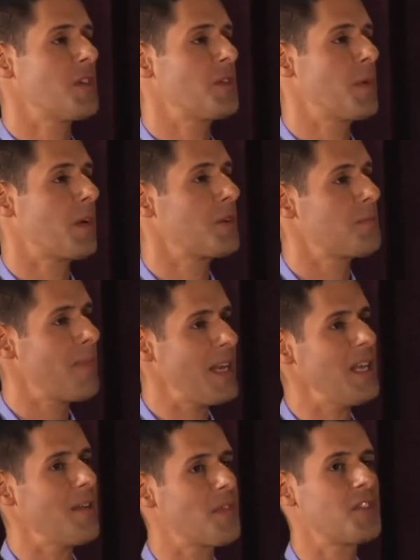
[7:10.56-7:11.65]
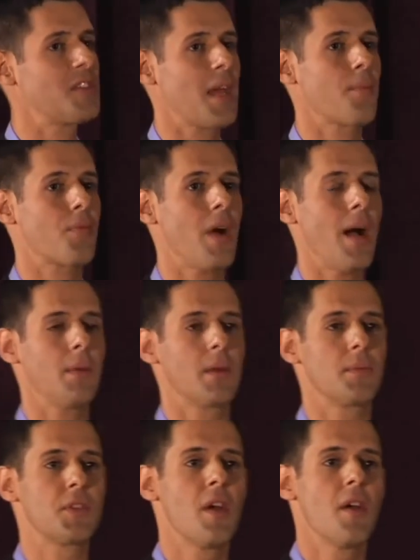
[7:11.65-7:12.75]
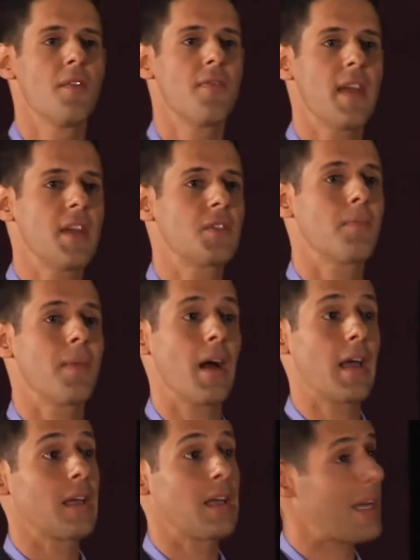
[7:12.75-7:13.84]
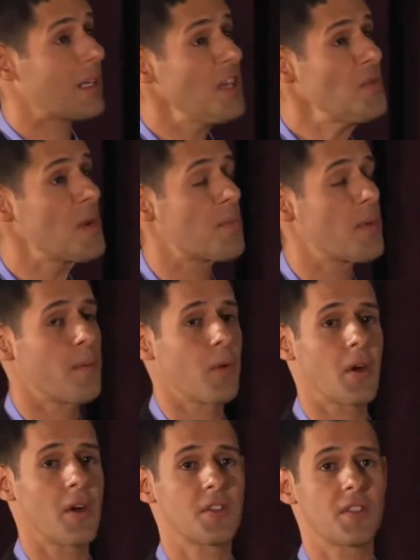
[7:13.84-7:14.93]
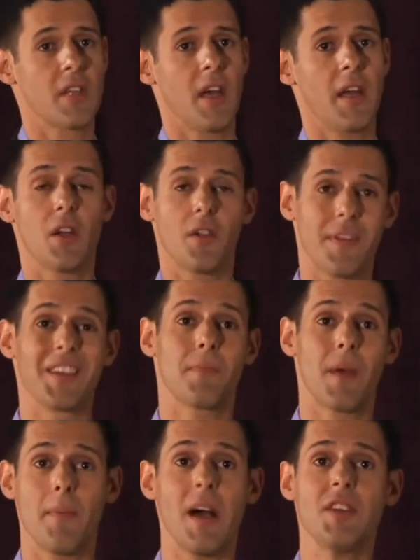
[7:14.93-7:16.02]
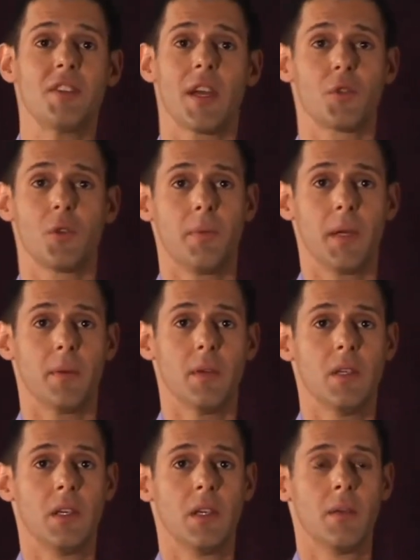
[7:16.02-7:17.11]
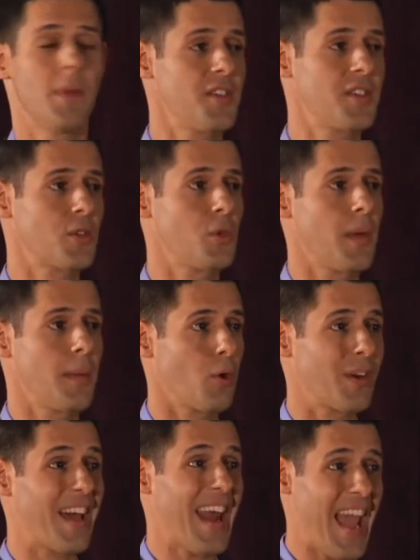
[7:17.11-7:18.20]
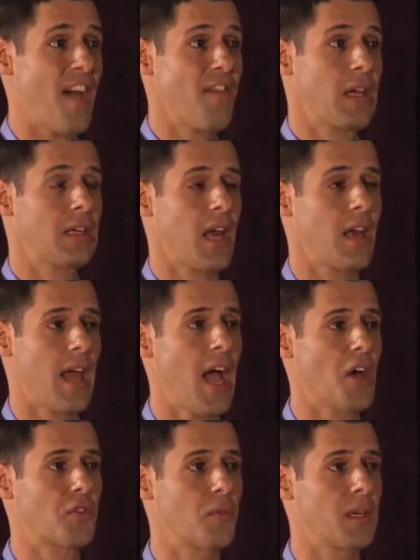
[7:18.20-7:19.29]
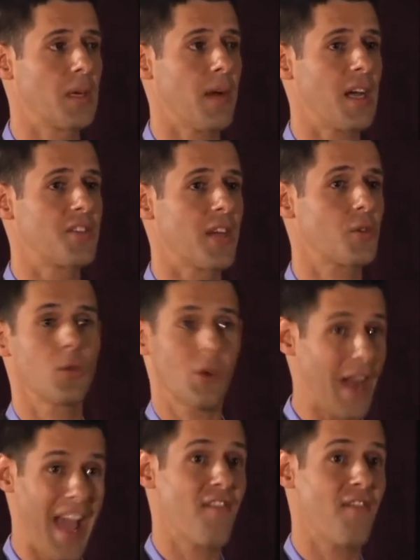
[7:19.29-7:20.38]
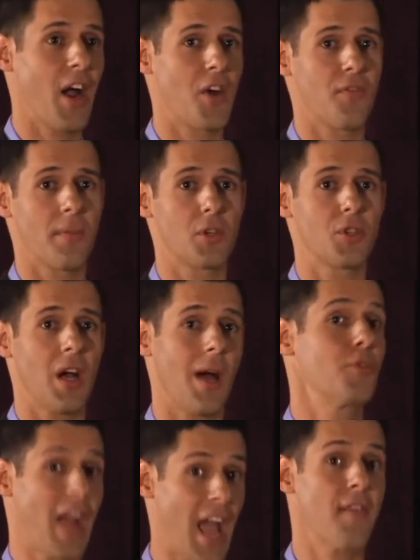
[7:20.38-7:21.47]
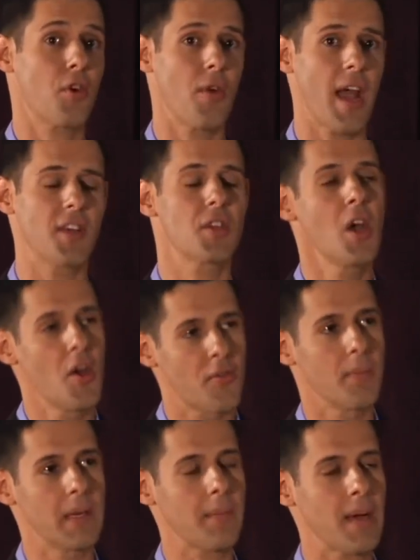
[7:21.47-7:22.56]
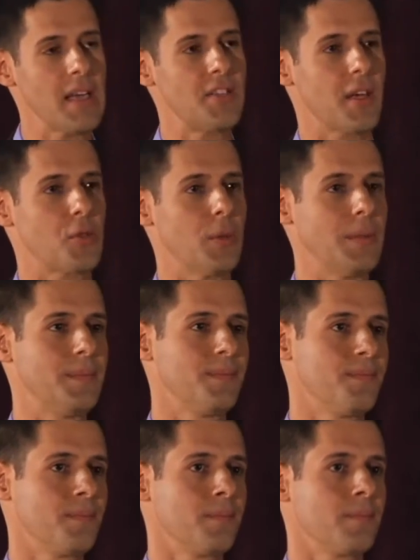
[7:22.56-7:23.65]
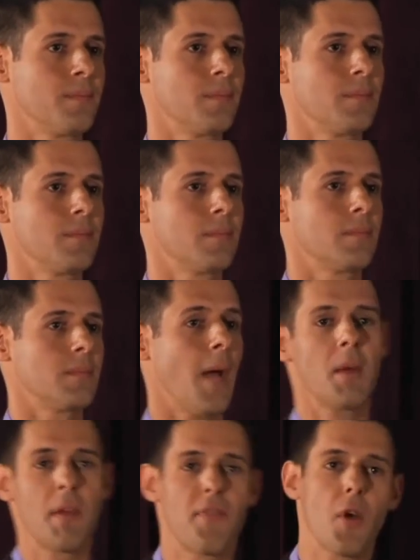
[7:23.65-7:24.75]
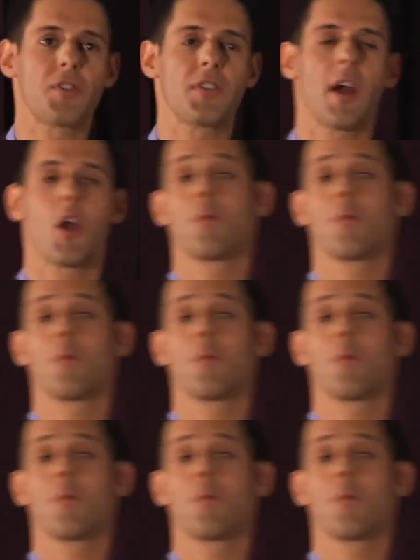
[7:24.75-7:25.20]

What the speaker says: this because many of the same problems faced by gay and lesbian people in our society are faced by bisexual people. Bisexual people are not half kicked out of the house for being bisexual, or half fired from their jobs, or half harassed for being bisexual. I'm going to be focusing on